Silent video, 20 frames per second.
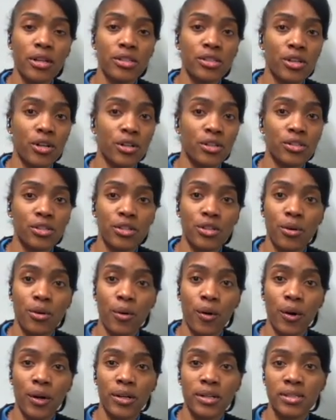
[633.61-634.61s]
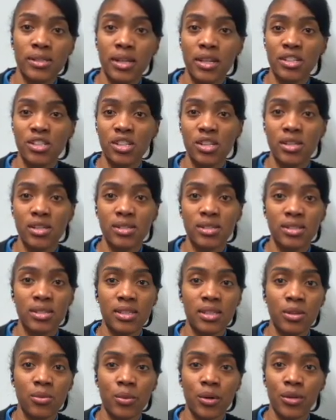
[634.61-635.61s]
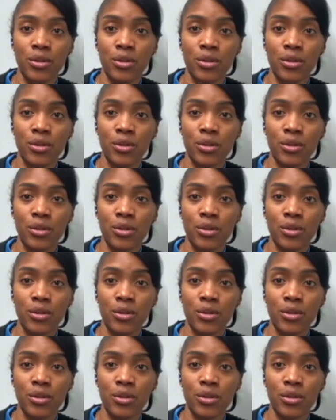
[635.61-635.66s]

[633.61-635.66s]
turn to your organization and see where